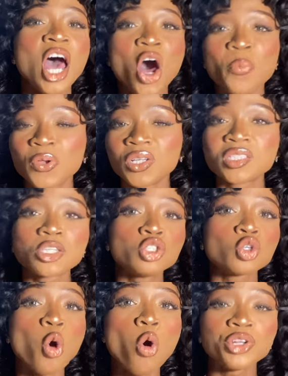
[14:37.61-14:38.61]
help your skin
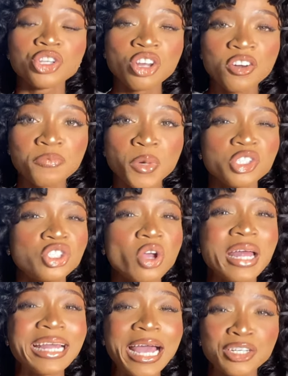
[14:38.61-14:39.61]
to hold enough moisture
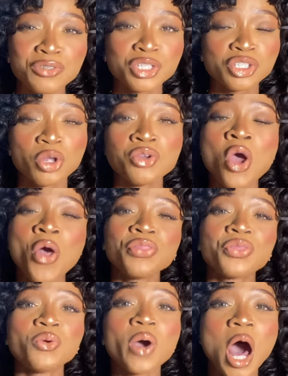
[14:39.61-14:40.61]
and hydration
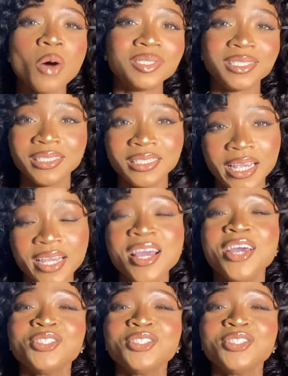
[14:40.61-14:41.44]
throughout the day.